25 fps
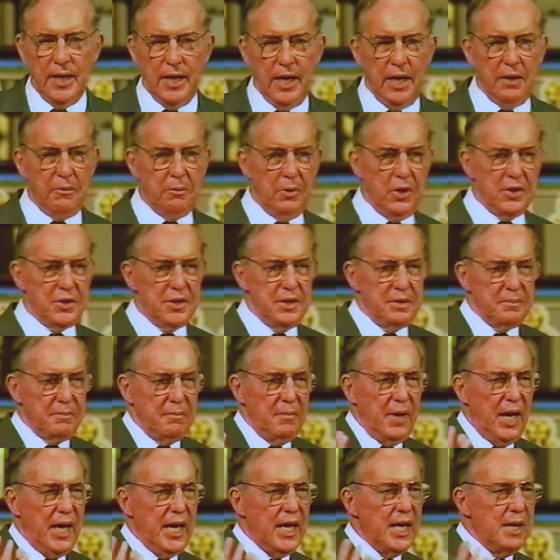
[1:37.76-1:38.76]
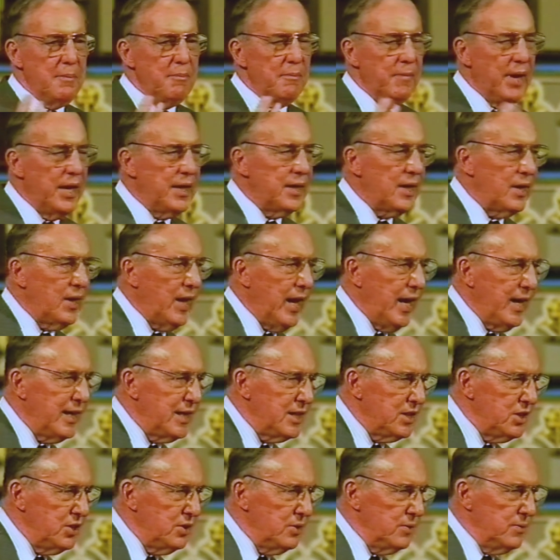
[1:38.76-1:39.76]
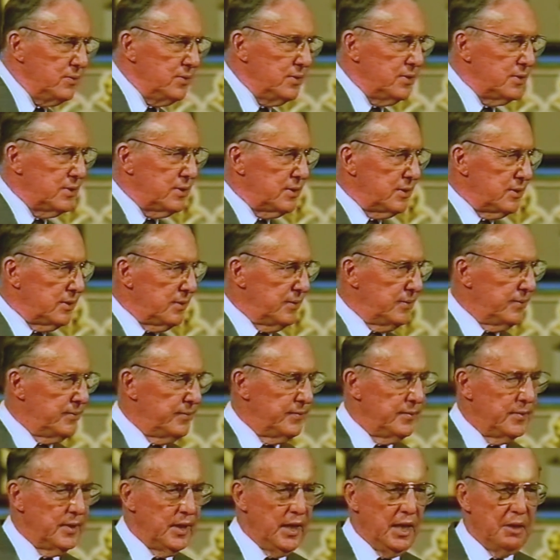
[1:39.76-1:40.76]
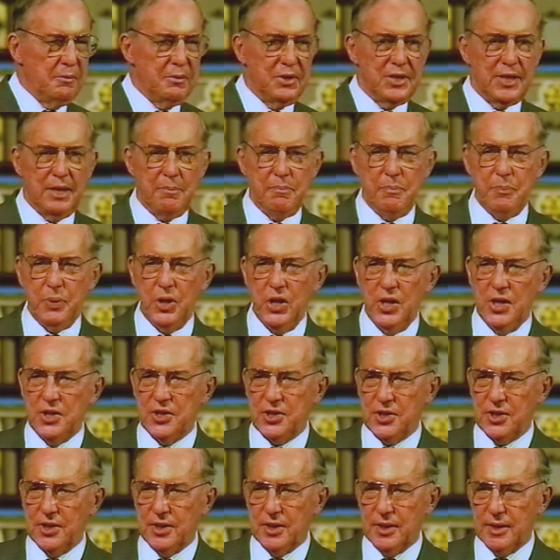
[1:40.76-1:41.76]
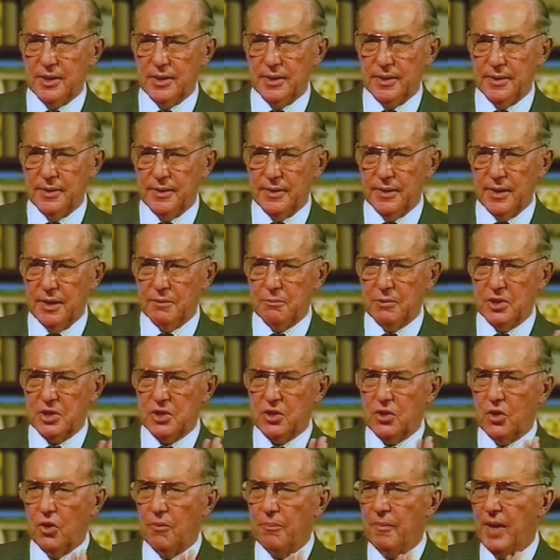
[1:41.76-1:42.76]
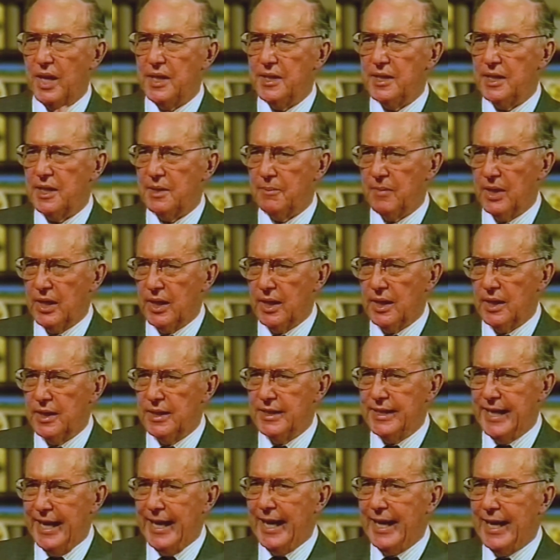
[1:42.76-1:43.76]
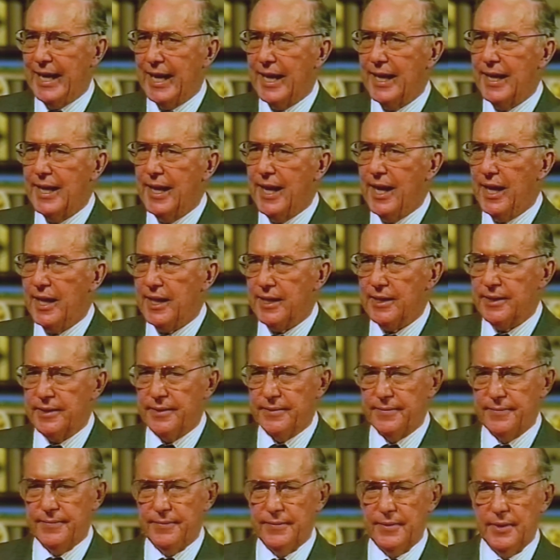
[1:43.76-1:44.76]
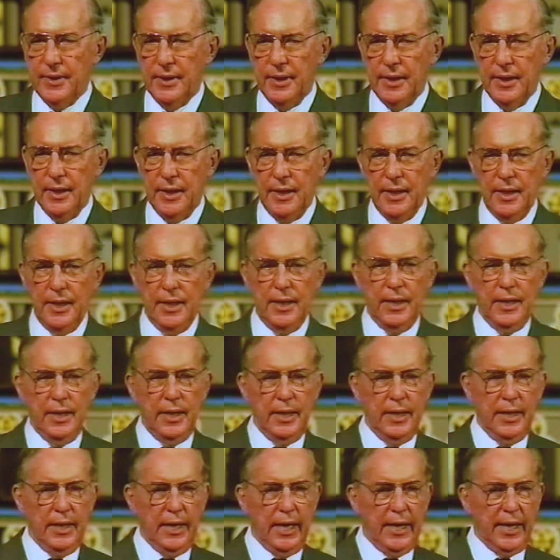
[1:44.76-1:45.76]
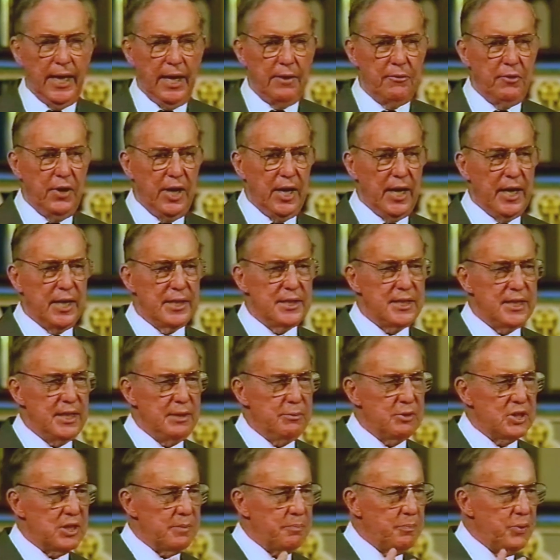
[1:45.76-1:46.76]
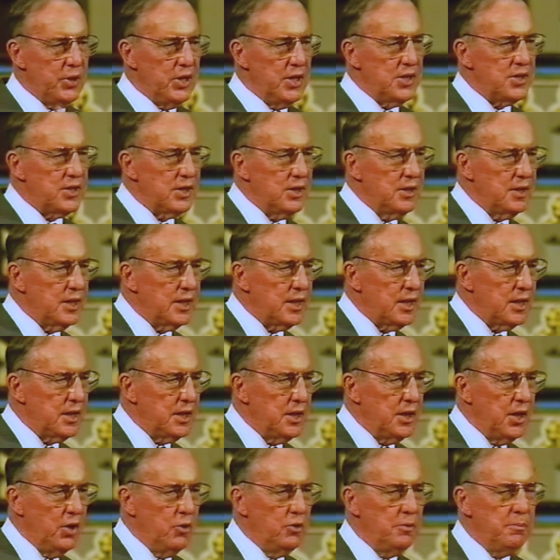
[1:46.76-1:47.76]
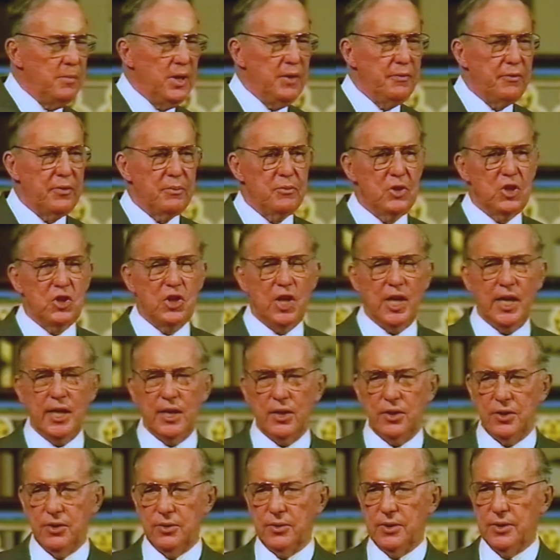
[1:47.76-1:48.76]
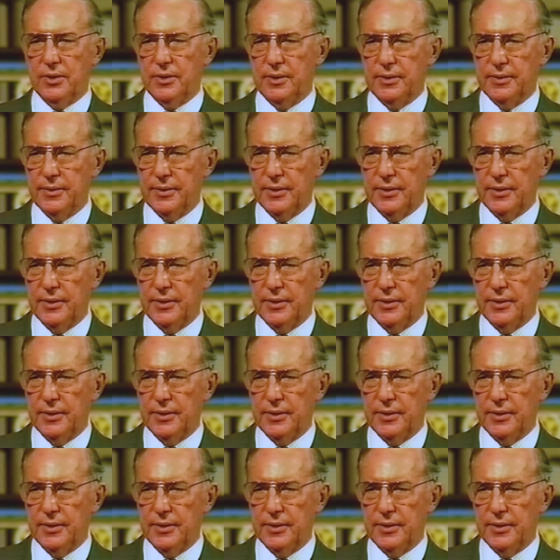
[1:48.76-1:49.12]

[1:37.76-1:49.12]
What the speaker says: It wasn't my mental attitudes. It was a person that was tormenting me day and night. And I realized he was a person that had known me from childhood.